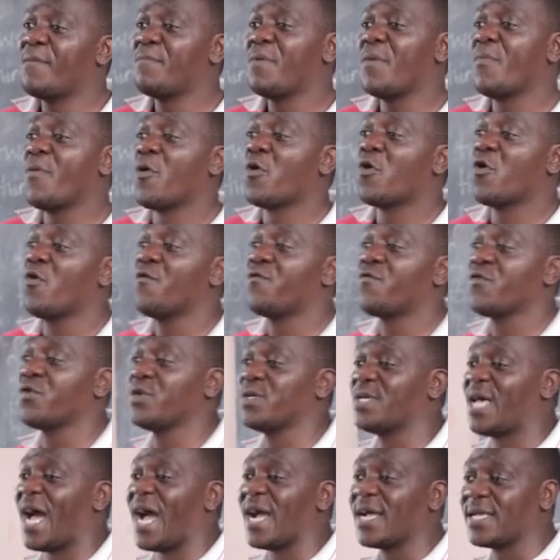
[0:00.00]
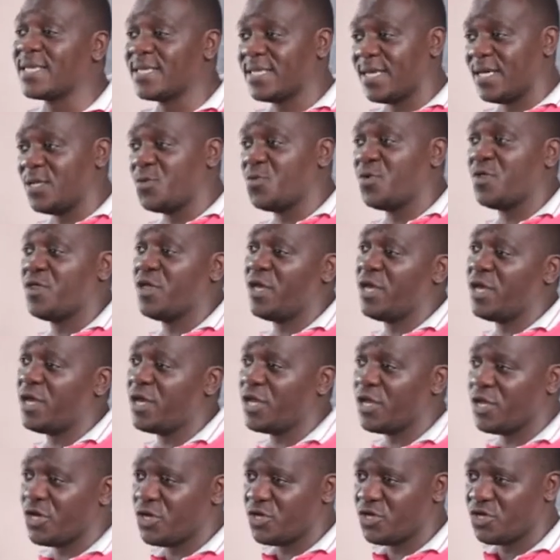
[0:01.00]
People confuse accent with
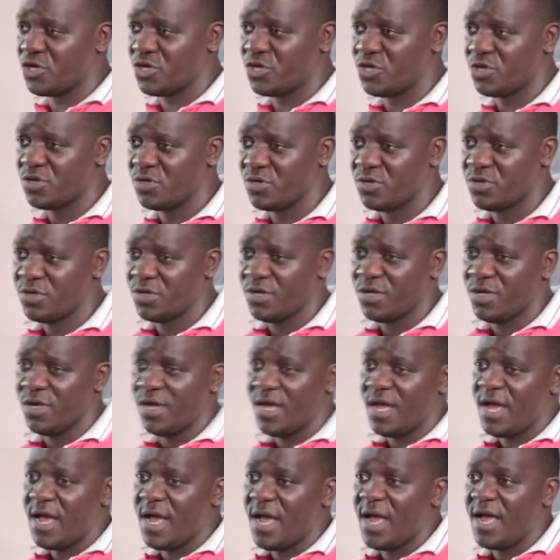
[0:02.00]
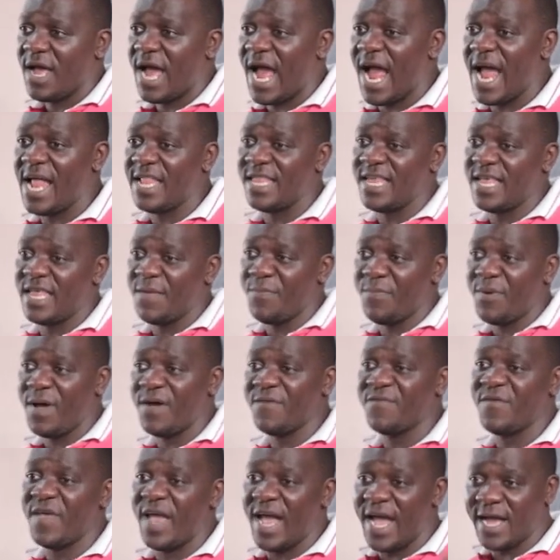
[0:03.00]
English. The other
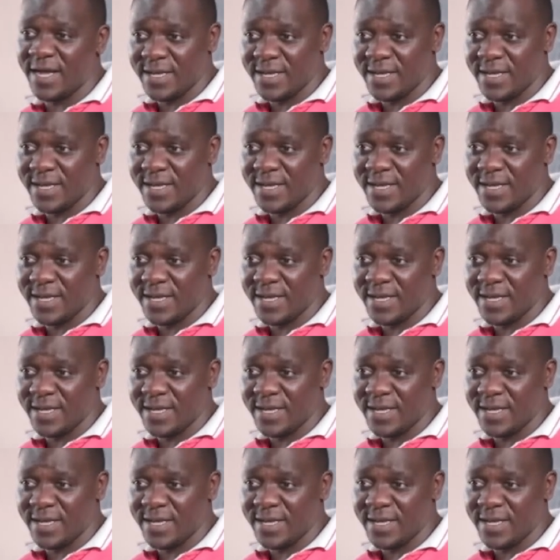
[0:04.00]
part of their